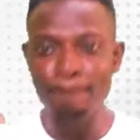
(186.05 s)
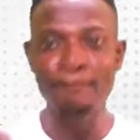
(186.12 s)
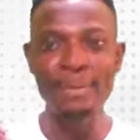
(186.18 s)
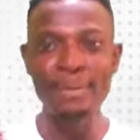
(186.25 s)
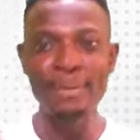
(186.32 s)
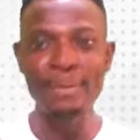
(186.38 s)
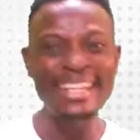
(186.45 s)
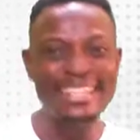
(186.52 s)

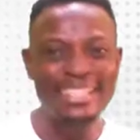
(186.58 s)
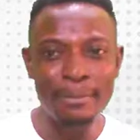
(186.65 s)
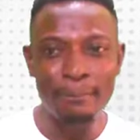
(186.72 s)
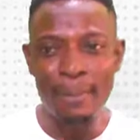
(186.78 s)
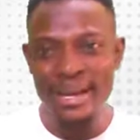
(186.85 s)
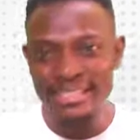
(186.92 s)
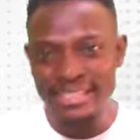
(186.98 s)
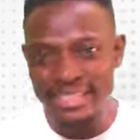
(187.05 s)
Been is a
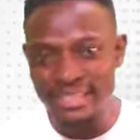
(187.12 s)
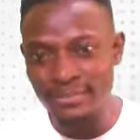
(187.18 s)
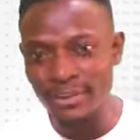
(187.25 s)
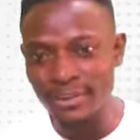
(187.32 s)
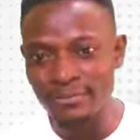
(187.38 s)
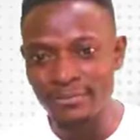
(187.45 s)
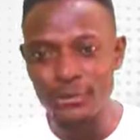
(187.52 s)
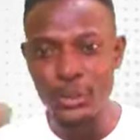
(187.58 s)
past tense
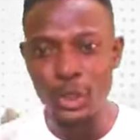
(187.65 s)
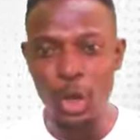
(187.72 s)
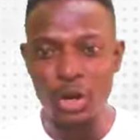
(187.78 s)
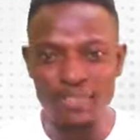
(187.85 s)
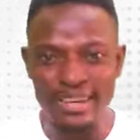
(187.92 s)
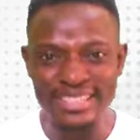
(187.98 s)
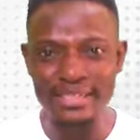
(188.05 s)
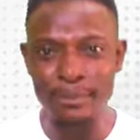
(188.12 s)
verb.
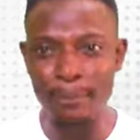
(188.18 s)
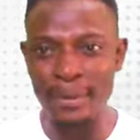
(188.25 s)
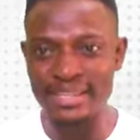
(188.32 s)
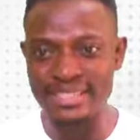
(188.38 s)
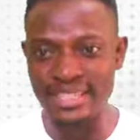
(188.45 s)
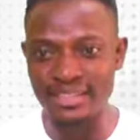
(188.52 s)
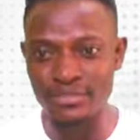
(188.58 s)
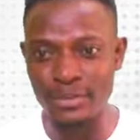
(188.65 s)
Recovered is a past
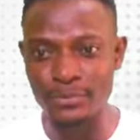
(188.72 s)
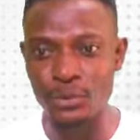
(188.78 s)
tense verb.